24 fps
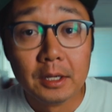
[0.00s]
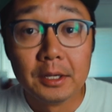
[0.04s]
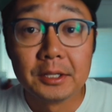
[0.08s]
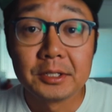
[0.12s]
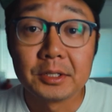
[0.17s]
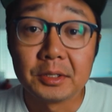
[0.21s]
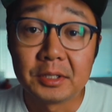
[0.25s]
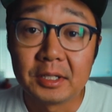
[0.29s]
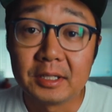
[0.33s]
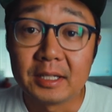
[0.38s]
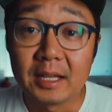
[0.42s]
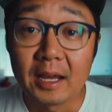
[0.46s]

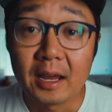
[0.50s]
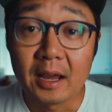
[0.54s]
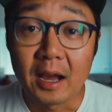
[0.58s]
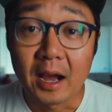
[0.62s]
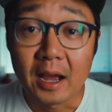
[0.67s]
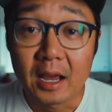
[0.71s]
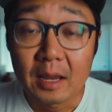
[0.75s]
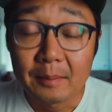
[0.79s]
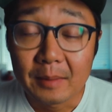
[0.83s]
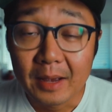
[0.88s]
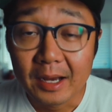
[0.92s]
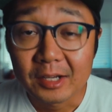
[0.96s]
So today
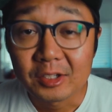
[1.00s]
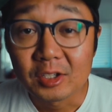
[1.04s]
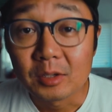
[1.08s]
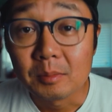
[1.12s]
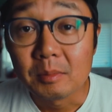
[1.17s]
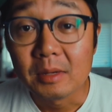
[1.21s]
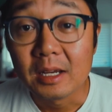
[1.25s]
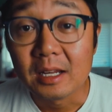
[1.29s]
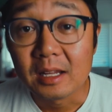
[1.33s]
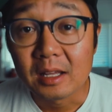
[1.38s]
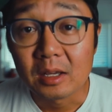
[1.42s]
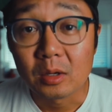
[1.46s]
I am actually
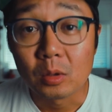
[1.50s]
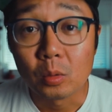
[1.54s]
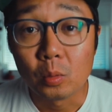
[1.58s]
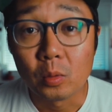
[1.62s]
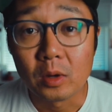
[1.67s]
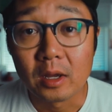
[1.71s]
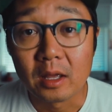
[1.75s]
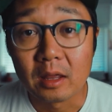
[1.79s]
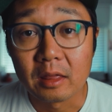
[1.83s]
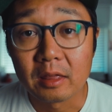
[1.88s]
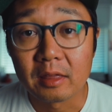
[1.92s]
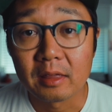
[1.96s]
meeting
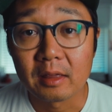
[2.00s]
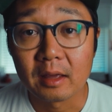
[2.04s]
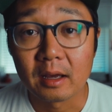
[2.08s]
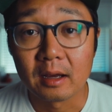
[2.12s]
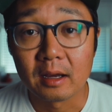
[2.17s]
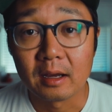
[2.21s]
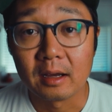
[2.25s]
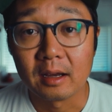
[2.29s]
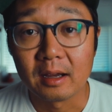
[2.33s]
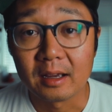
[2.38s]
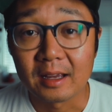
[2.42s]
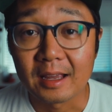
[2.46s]
with
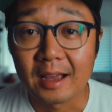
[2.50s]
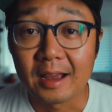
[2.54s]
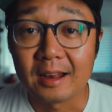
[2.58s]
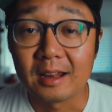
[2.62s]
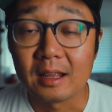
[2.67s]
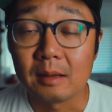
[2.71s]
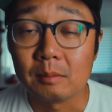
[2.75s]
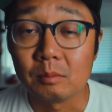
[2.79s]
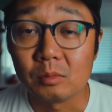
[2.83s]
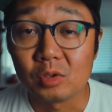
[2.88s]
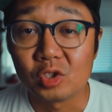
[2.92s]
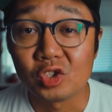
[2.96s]
a guy
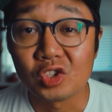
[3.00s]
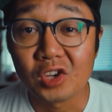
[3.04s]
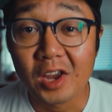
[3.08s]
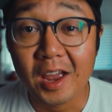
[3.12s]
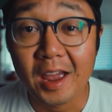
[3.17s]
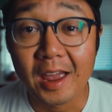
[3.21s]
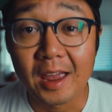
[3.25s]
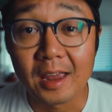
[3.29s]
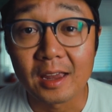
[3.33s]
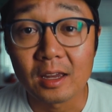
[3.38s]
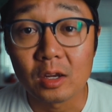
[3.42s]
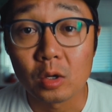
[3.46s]
named
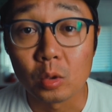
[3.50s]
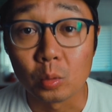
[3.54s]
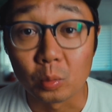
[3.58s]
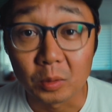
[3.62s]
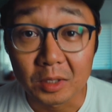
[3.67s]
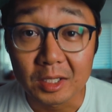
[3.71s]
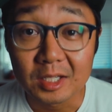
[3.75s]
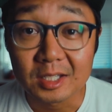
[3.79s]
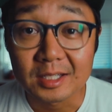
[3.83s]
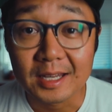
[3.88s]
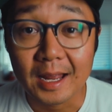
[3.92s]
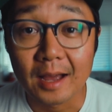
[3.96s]
Jay, who
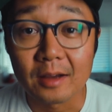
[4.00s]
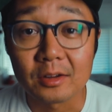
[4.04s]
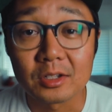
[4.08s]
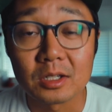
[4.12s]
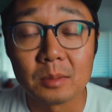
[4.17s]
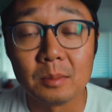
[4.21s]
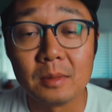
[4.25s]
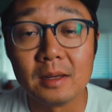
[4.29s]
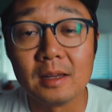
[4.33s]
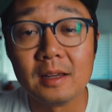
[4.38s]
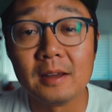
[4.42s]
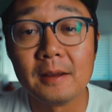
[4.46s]
reached out
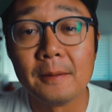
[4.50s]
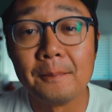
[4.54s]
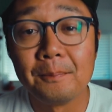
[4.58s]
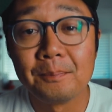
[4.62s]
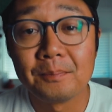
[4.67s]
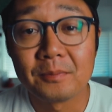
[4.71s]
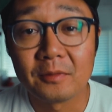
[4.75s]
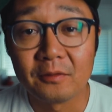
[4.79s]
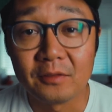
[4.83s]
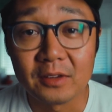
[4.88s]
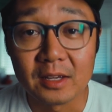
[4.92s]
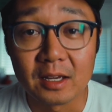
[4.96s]
to me
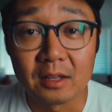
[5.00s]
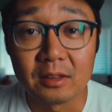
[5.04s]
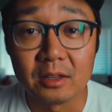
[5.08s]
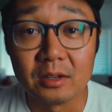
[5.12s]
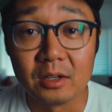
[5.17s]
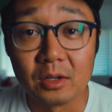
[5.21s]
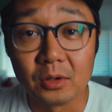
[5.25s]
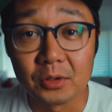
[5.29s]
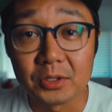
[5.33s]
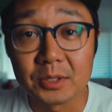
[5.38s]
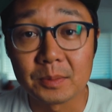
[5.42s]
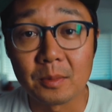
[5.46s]
via the
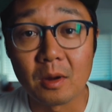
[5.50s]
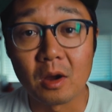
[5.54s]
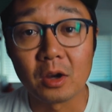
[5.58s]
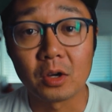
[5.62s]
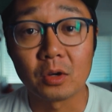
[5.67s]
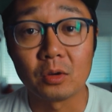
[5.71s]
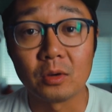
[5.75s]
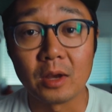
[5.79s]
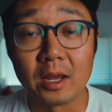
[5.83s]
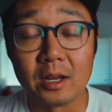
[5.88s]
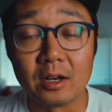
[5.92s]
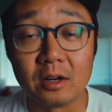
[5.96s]
No Small
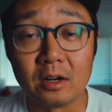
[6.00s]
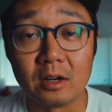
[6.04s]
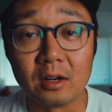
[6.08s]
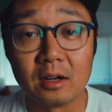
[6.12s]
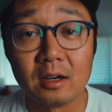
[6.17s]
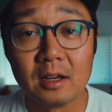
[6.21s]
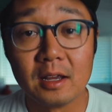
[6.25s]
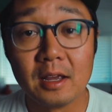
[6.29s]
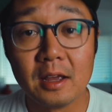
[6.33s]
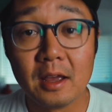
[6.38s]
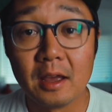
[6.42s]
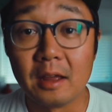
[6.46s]
Creator
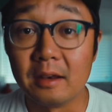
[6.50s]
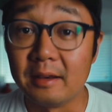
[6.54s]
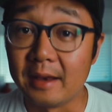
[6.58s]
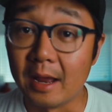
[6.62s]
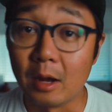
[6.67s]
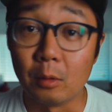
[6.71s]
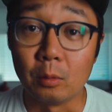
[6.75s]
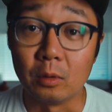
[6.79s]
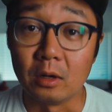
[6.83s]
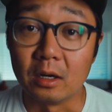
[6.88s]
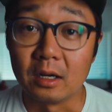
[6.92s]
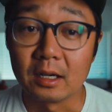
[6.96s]

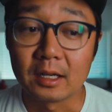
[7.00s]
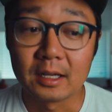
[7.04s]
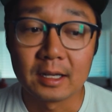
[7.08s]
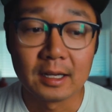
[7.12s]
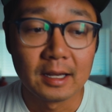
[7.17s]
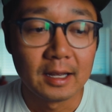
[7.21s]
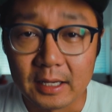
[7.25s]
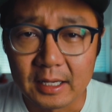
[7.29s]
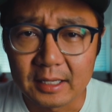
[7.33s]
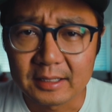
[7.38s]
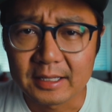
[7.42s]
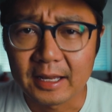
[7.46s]
network.
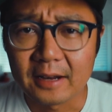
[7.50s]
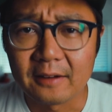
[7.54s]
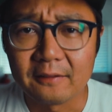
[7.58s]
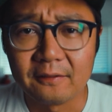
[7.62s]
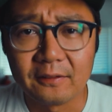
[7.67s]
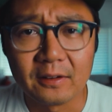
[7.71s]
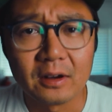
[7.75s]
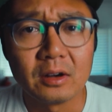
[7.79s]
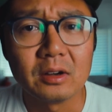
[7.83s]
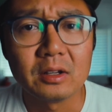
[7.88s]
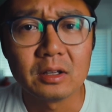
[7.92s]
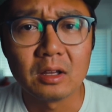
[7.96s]
He's had a
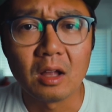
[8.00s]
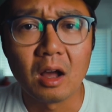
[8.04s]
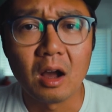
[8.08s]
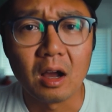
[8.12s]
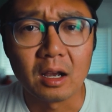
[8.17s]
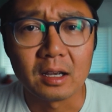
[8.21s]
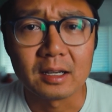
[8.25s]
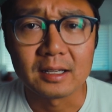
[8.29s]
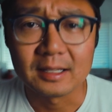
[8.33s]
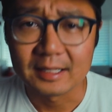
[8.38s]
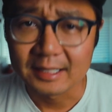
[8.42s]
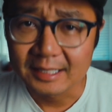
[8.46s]
very
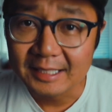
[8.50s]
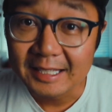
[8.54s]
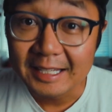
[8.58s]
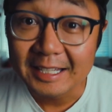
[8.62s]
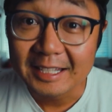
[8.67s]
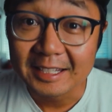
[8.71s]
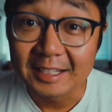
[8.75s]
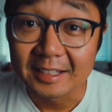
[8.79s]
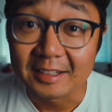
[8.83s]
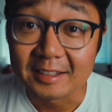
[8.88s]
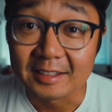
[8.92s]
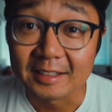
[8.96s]
long
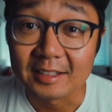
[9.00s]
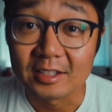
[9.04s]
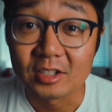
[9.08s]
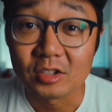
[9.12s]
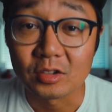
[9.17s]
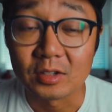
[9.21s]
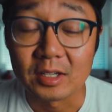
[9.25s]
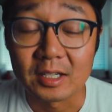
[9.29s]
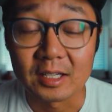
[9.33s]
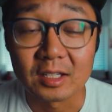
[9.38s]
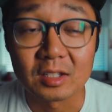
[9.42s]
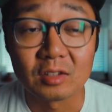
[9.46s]
consistency
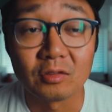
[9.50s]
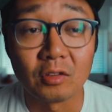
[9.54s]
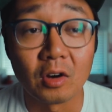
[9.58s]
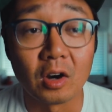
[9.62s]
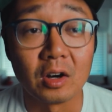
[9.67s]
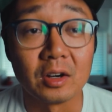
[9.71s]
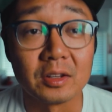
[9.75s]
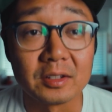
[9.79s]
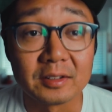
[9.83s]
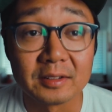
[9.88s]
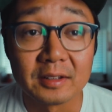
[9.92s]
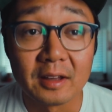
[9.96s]
streak as
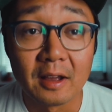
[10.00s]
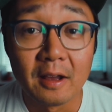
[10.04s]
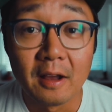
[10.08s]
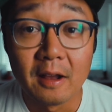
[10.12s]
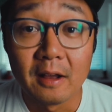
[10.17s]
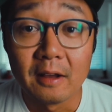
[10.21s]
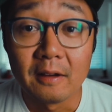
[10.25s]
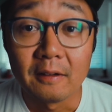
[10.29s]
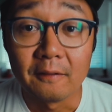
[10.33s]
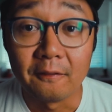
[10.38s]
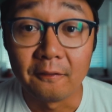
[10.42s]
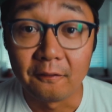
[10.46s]
far as
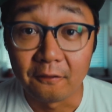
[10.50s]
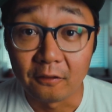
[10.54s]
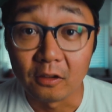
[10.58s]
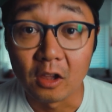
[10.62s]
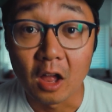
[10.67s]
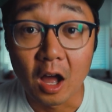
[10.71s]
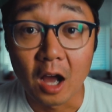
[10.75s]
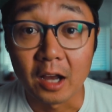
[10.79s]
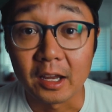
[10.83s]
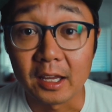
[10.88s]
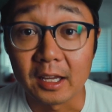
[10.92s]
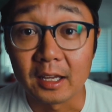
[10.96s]

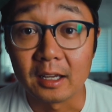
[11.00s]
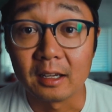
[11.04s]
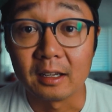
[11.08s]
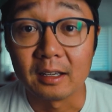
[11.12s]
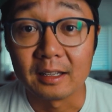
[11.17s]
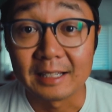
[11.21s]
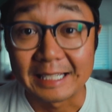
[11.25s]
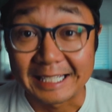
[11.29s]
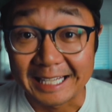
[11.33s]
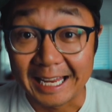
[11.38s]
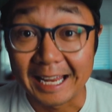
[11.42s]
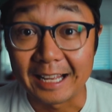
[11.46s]

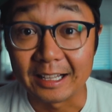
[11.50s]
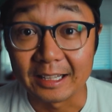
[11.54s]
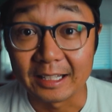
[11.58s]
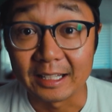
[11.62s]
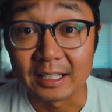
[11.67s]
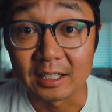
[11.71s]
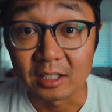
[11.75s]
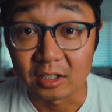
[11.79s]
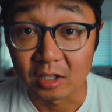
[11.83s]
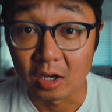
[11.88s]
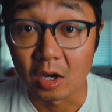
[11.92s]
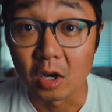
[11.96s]
vlogging
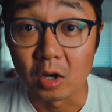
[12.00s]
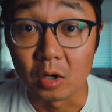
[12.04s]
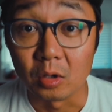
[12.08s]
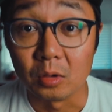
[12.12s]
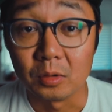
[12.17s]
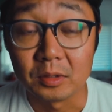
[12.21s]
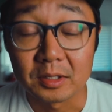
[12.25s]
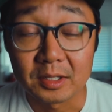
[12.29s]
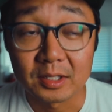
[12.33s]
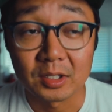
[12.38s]
daily goes.